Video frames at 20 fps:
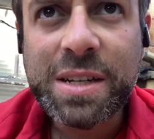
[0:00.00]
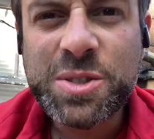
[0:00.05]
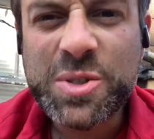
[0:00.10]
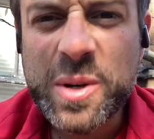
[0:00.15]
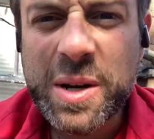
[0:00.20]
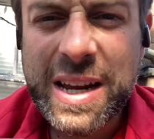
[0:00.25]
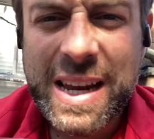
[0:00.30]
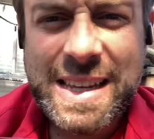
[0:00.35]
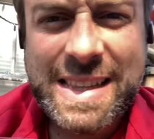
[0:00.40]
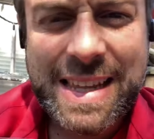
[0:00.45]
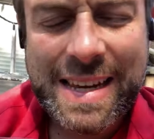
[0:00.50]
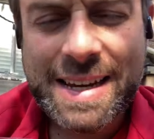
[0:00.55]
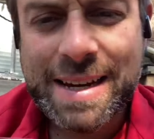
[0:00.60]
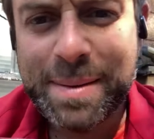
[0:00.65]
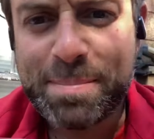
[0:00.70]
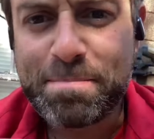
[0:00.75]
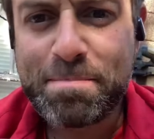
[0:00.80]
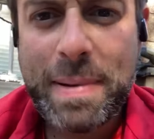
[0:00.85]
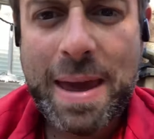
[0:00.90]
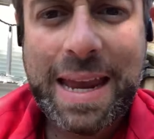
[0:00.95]
drinking like a
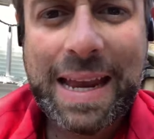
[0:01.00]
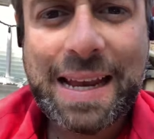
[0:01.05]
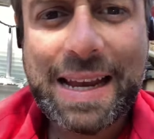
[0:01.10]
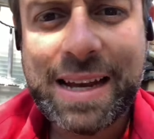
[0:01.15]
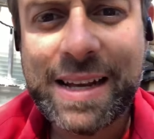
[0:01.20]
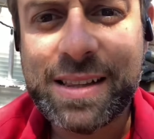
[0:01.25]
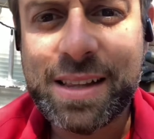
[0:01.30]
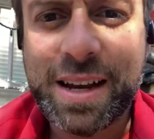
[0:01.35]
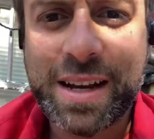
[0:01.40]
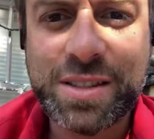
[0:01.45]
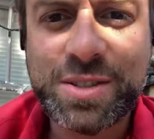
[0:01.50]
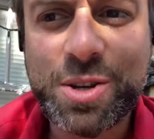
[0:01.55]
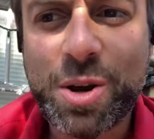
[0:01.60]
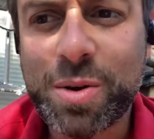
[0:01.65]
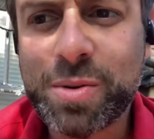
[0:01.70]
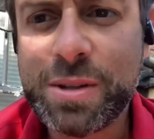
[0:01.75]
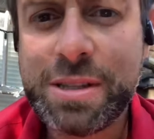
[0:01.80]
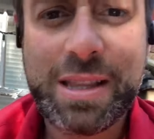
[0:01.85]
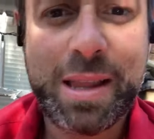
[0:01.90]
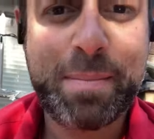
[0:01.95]
pink, like a
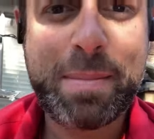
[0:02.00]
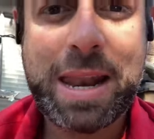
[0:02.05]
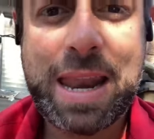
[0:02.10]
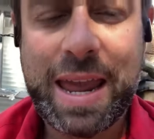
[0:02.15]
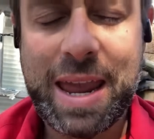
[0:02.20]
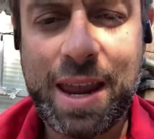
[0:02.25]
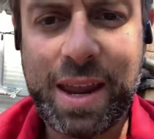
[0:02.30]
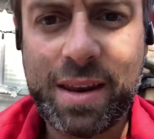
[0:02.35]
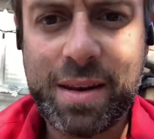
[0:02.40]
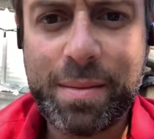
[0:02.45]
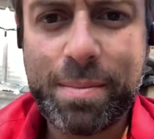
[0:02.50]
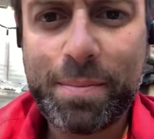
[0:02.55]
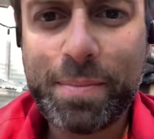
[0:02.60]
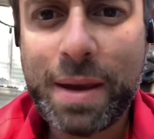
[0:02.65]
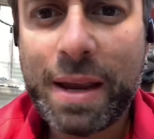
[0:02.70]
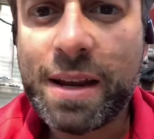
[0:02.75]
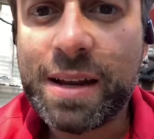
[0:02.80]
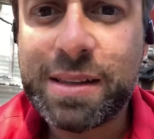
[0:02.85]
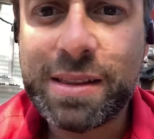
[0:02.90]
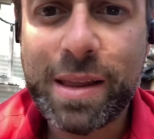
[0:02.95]
tart lemonade,
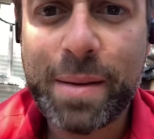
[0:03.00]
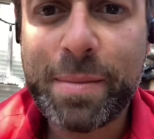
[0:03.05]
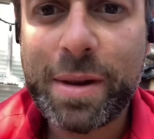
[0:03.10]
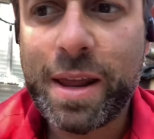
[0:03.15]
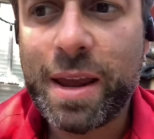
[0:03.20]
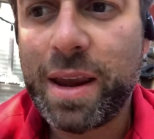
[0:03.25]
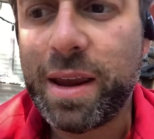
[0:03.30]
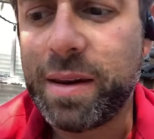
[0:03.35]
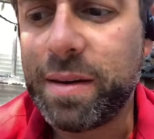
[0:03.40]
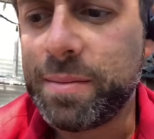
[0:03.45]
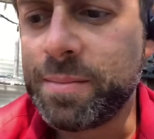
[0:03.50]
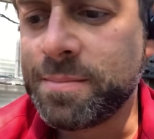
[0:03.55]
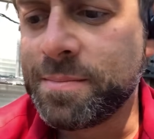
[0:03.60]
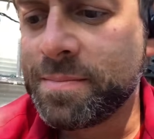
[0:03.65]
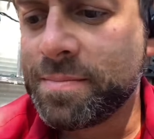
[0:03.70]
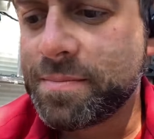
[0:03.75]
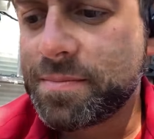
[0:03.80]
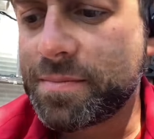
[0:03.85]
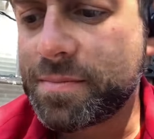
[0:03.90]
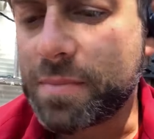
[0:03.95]
pink lemonade.
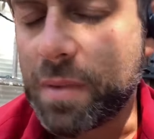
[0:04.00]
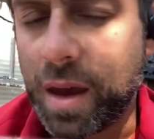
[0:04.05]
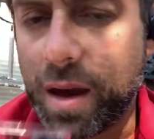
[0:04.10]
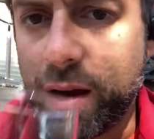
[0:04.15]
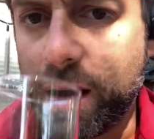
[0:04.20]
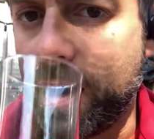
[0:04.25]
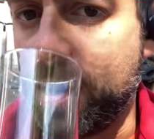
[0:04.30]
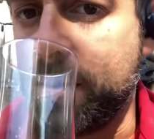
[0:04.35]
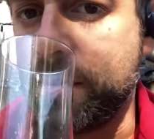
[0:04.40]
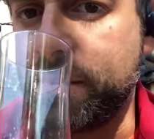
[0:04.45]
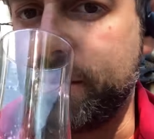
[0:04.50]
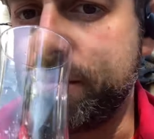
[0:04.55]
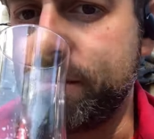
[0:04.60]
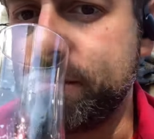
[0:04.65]
Um,